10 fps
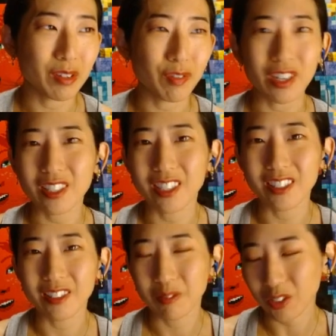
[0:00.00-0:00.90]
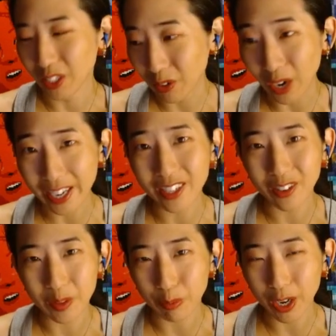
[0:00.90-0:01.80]
font color. So I know
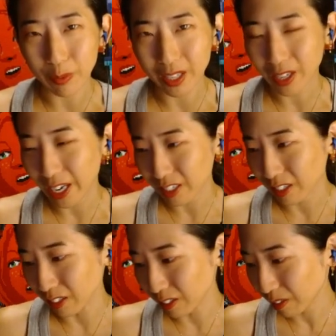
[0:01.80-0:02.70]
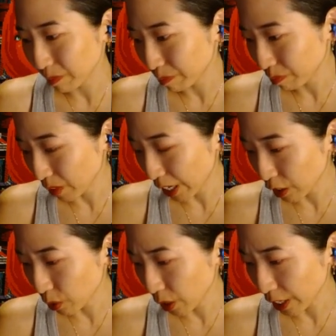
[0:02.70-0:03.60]
the bright red hex color,
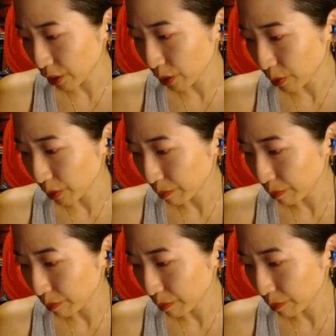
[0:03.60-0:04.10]
hex code.